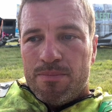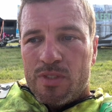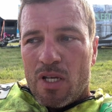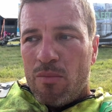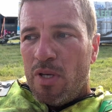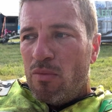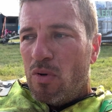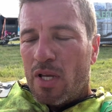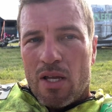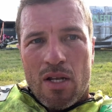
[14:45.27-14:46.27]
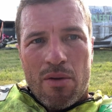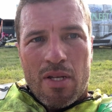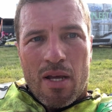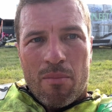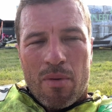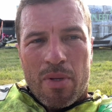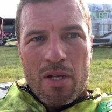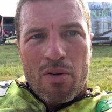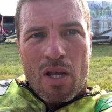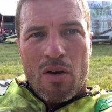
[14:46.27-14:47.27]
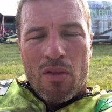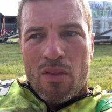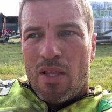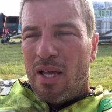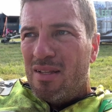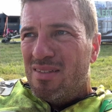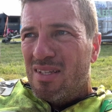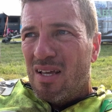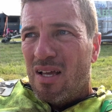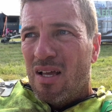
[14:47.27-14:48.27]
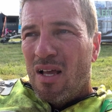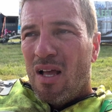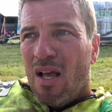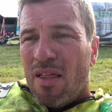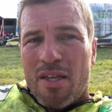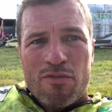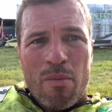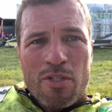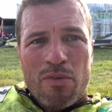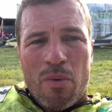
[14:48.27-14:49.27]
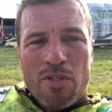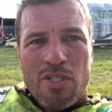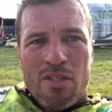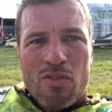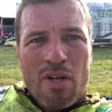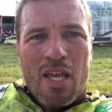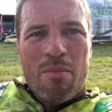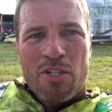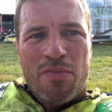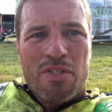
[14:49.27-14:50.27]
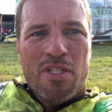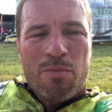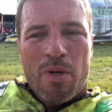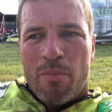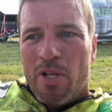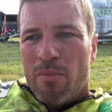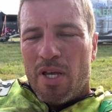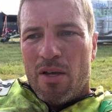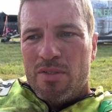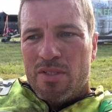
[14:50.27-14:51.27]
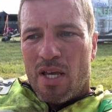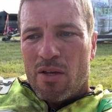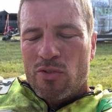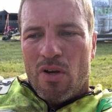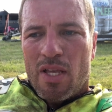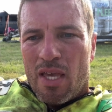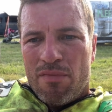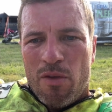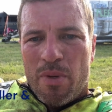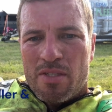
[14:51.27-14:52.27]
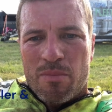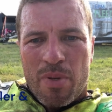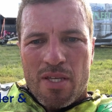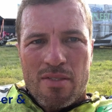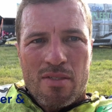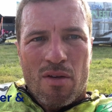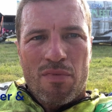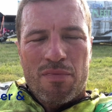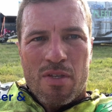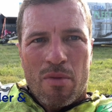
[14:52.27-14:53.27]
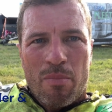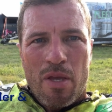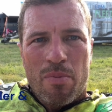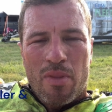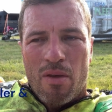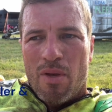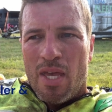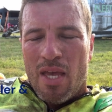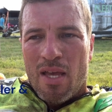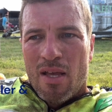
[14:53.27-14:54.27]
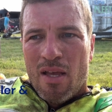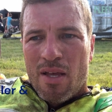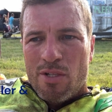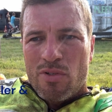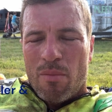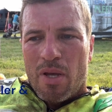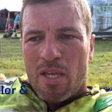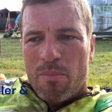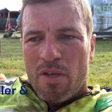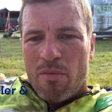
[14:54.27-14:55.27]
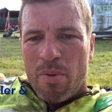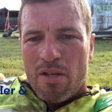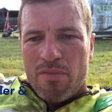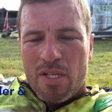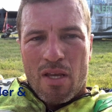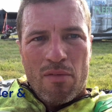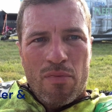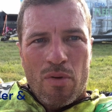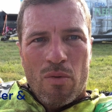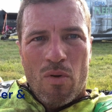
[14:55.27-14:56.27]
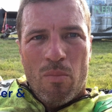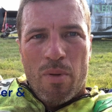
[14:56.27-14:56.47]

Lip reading: So me and Roy get loaded up, I better crack on, and thanks very much for watching. Sorry I didn't get much footage, but I've been on my own today. I'll try and get a few bits and pieces off some of the people that were here and try and make a bit of a better video for you all.